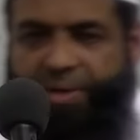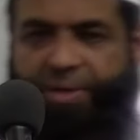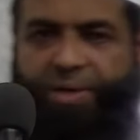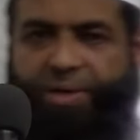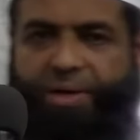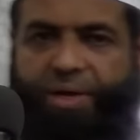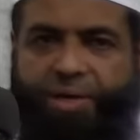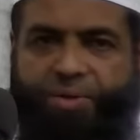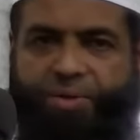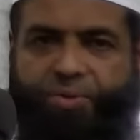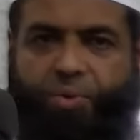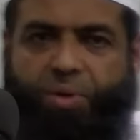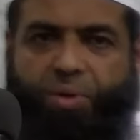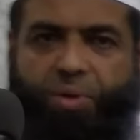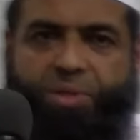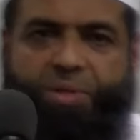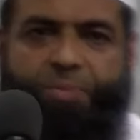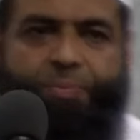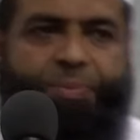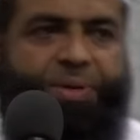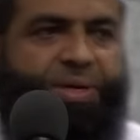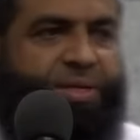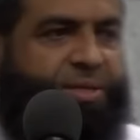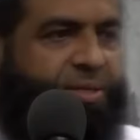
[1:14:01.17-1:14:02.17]
and to all the
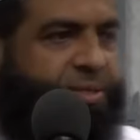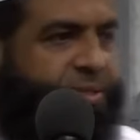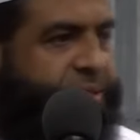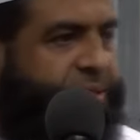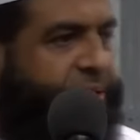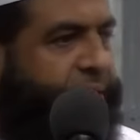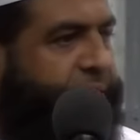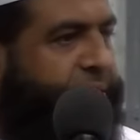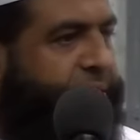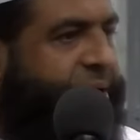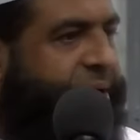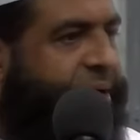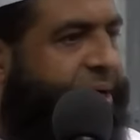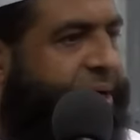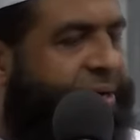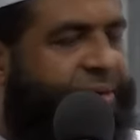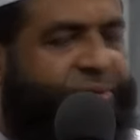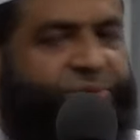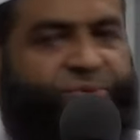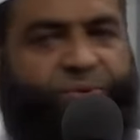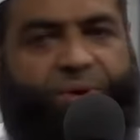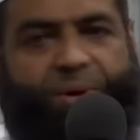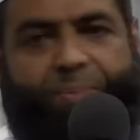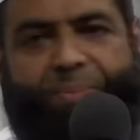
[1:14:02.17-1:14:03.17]
brothers and
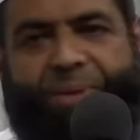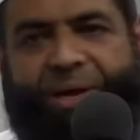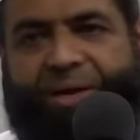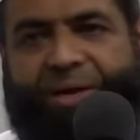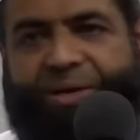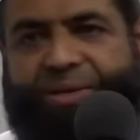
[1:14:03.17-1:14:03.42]
to my